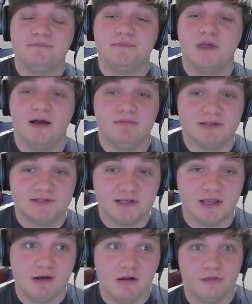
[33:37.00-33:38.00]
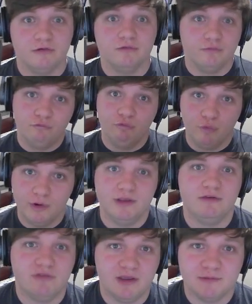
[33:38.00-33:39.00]
Obviously another really
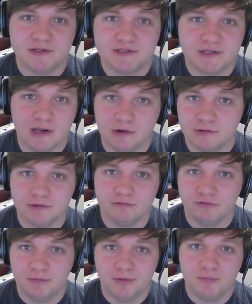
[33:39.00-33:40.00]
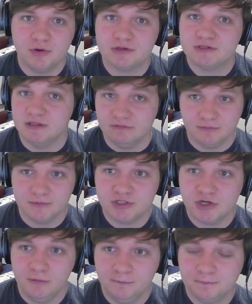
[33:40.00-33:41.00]
famous character from the books and from the
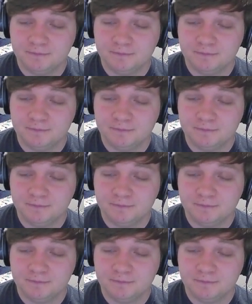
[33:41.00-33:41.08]
show.